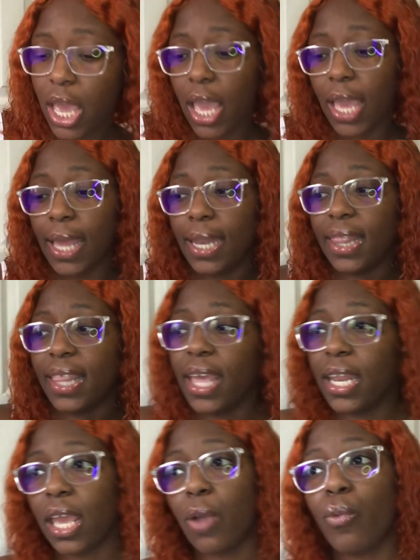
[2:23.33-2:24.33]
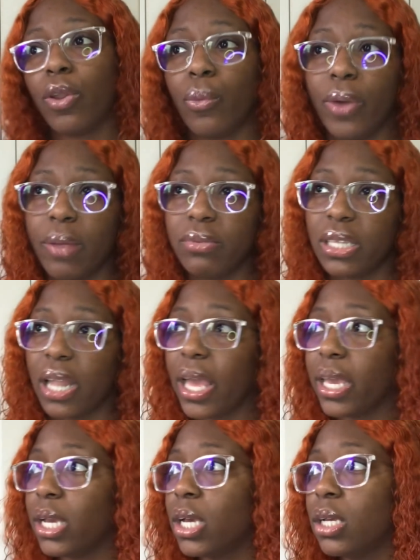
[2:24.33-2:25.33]
And then it would have went up to
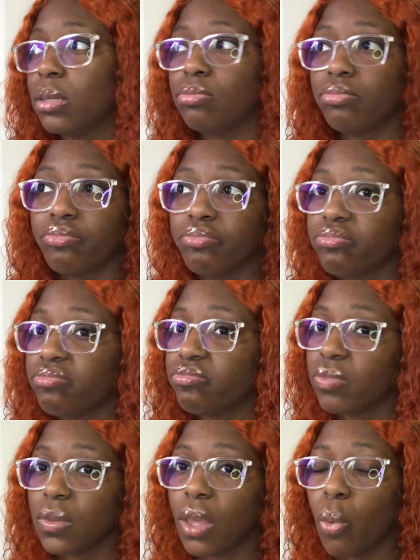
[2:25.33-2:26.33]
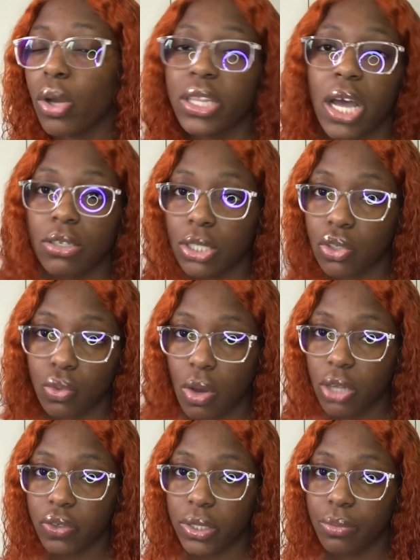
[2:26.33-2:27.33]
like $1,200
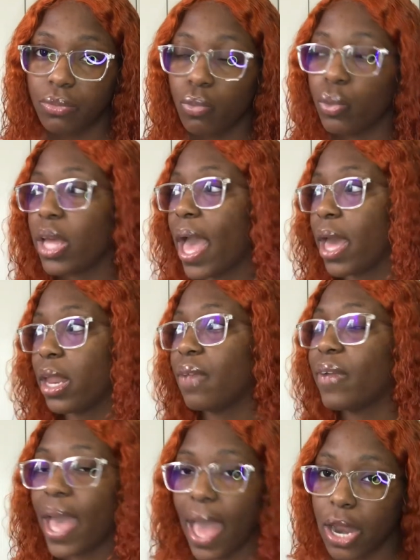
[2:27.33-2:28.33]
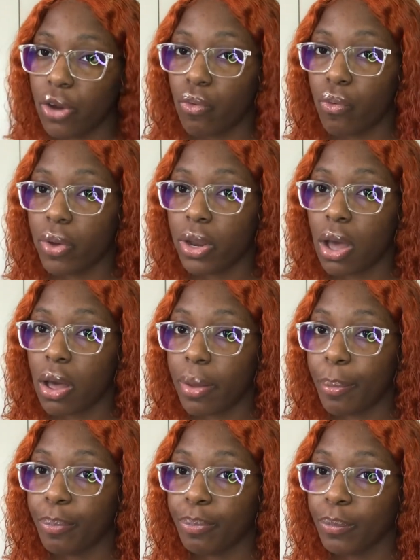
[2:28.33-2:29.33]
if I added on
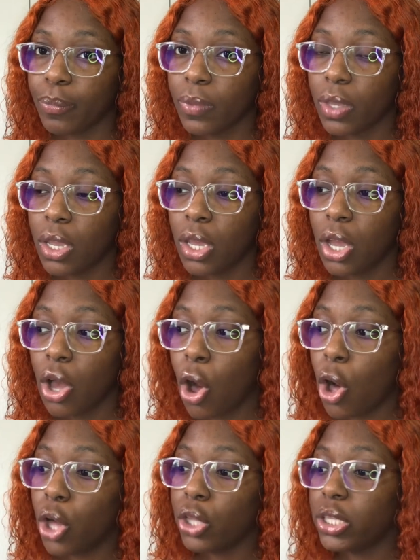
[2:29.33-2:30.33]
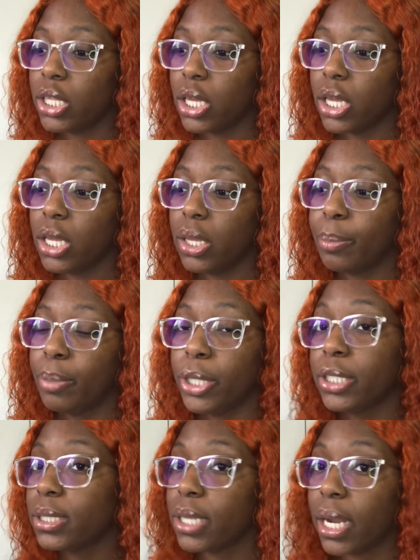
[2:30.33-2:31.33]
all the
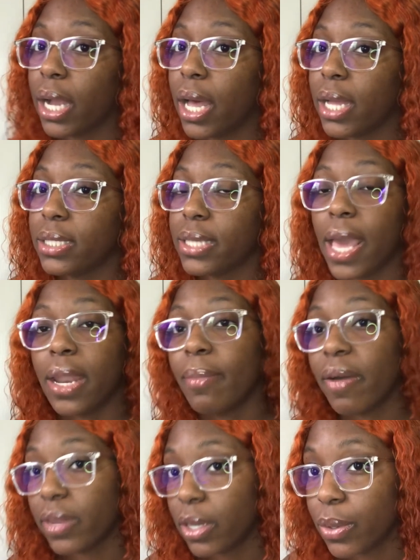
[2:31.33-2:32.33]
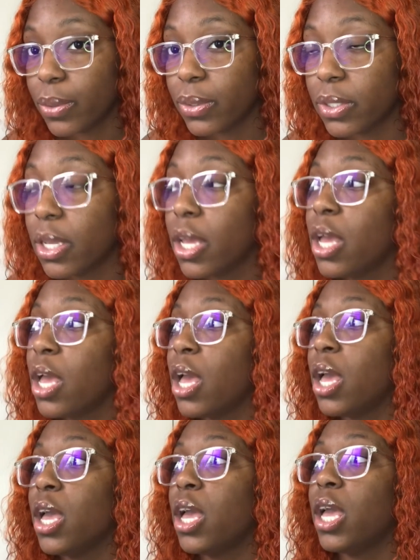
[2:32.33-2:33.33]
perks that I got to edit my videos,
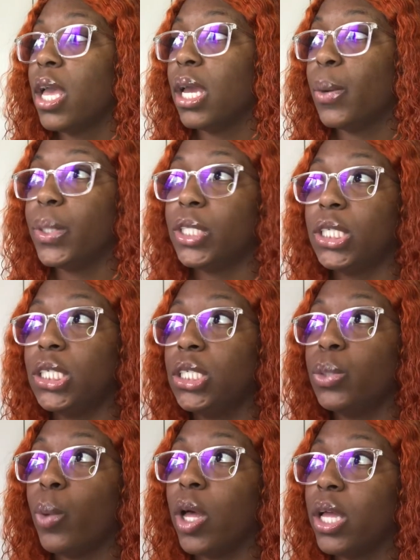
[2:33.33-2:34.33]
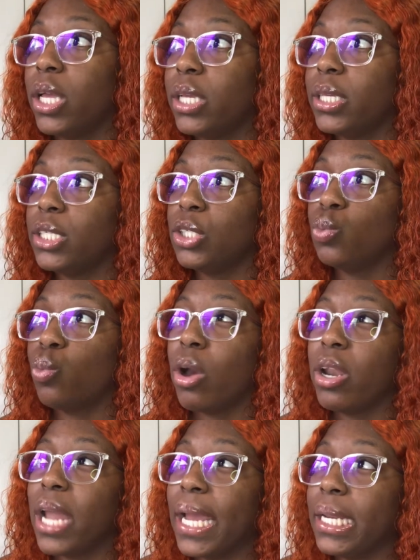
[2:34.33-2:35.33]
which was
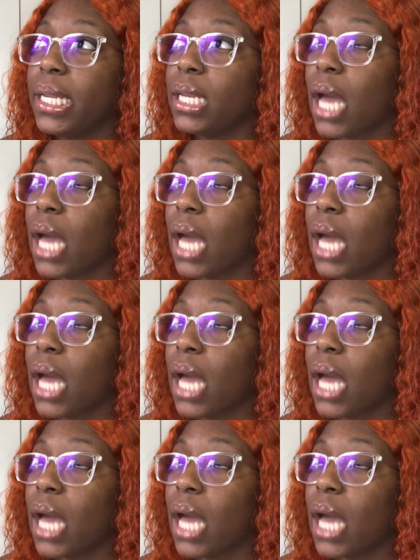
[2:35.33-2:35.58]
$199.